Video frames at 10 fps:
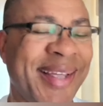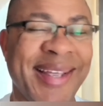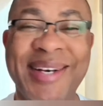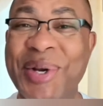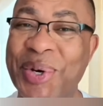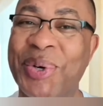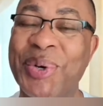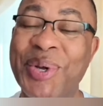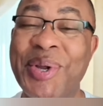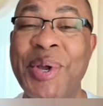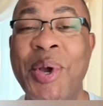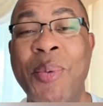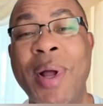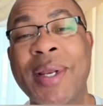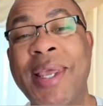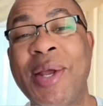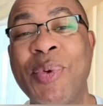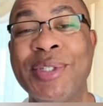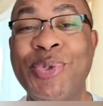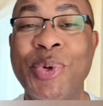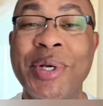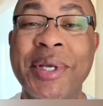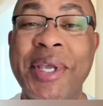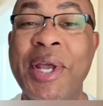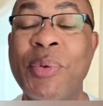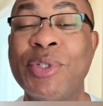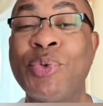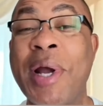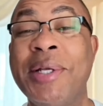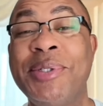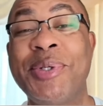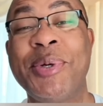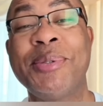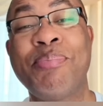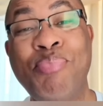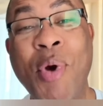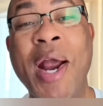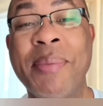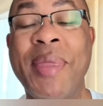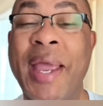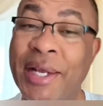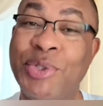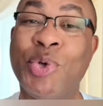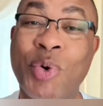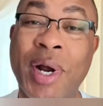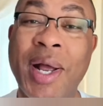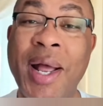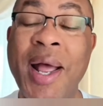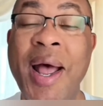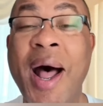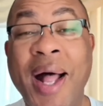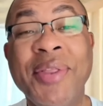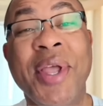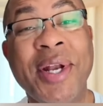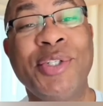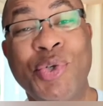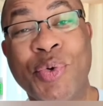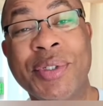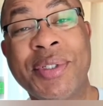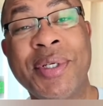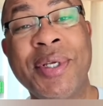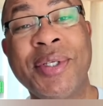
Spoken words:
No, what Kane was trying to bribe the head juror and the other jurors.